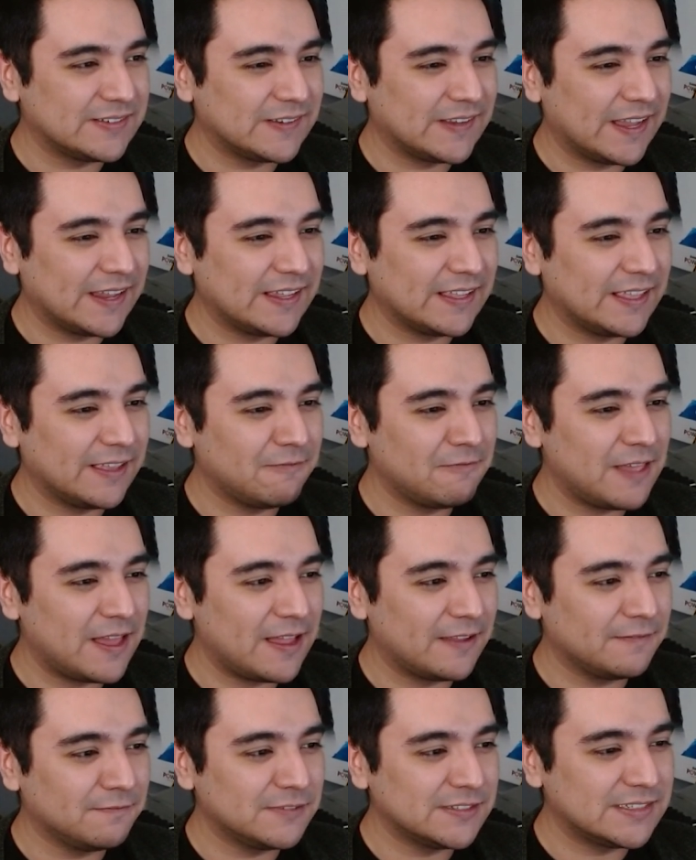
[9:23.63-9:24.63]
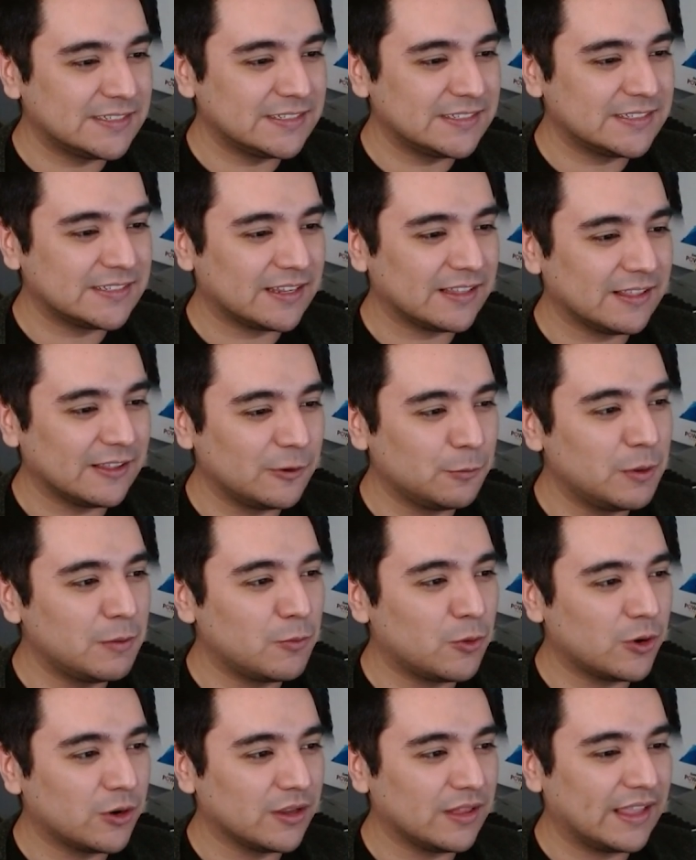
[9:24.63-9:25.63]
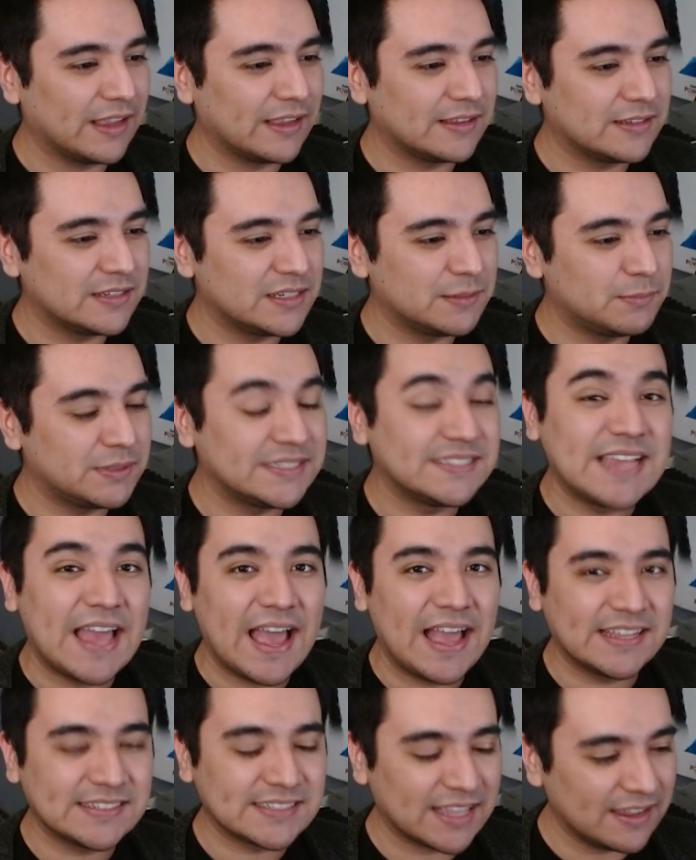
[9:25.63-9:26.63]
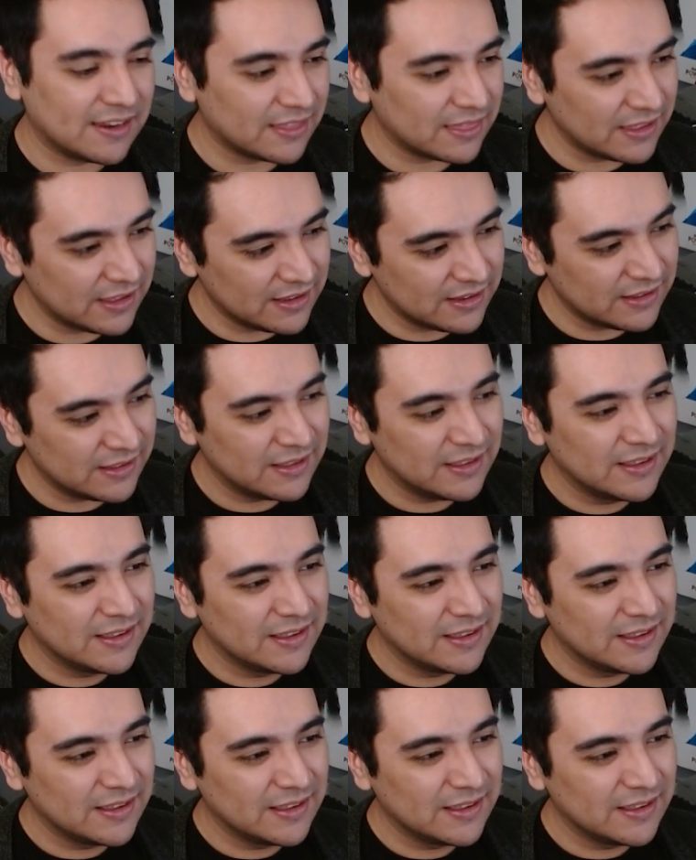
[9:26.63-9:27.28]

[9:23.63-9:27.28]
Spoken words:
To kind of give that emphasis a little bit more like pizzazz kind of thing.